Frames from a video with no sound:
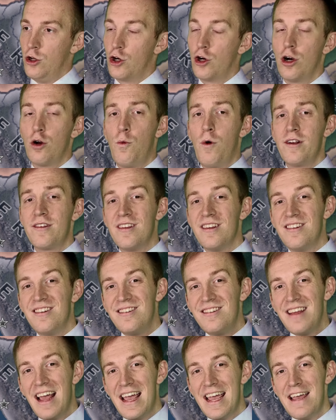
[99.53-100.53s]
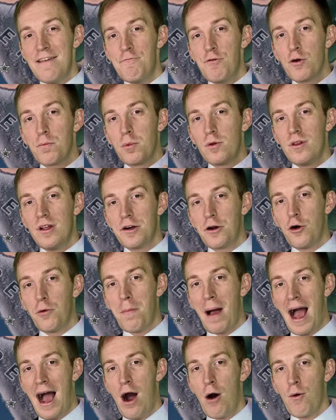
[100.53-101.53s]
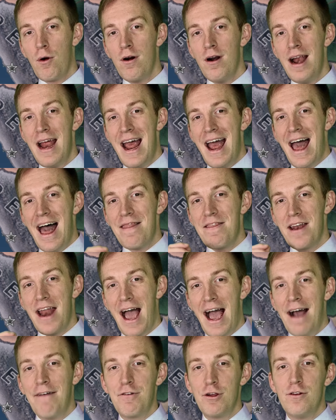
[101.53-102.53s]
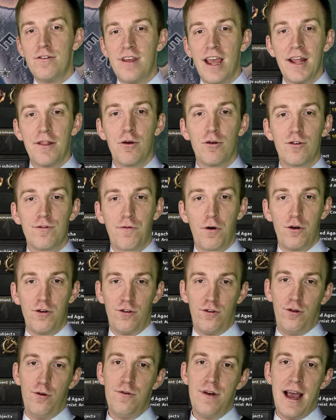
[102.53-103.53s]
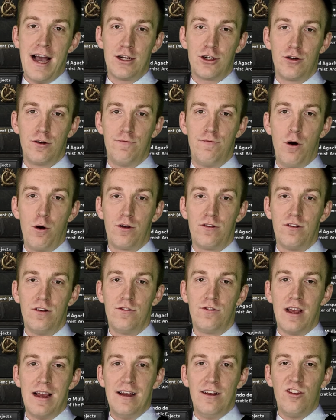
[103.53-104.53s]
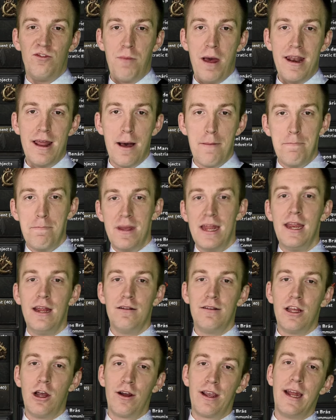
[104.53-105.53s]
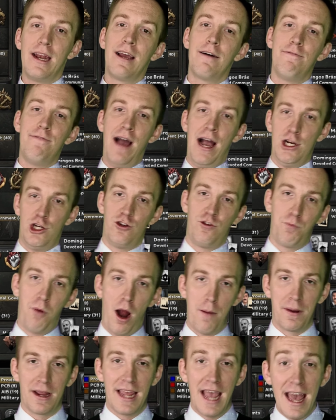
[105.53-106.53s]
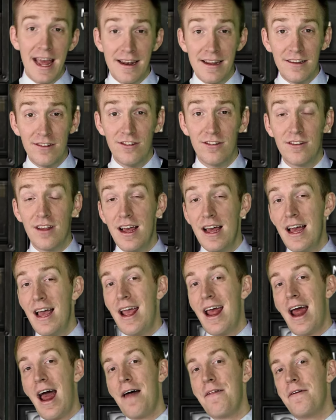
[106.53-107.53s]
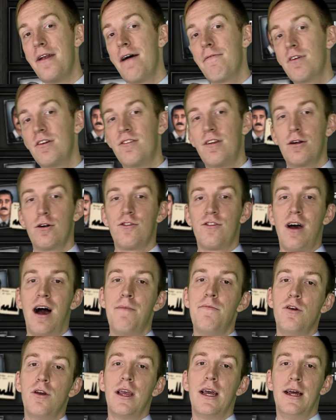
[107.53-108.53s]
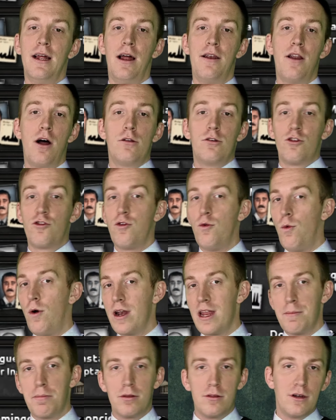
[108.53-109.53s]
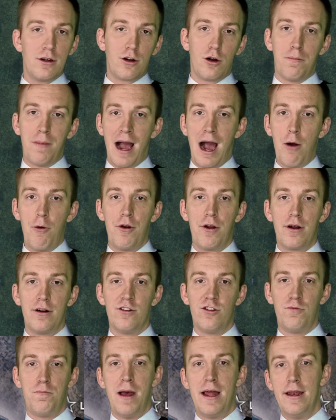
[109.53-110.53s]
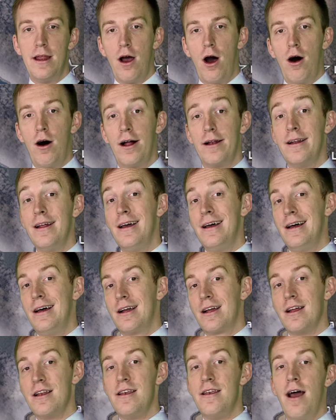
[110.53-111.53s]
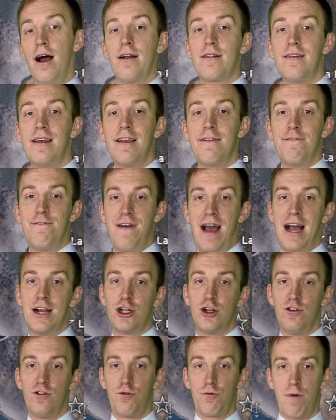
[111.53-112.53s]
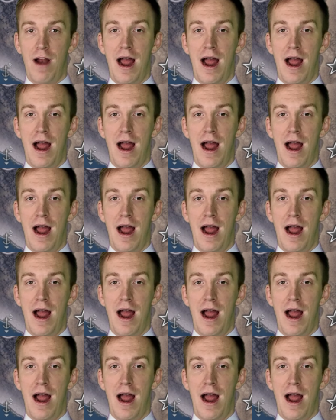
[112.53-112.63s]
You're going to want to save your political power, and then after you take those first two national focuses, spend it immediately on getting a fascist propagandist, and then every single time you get another 20 political power, you're going to spend it on conducting fascist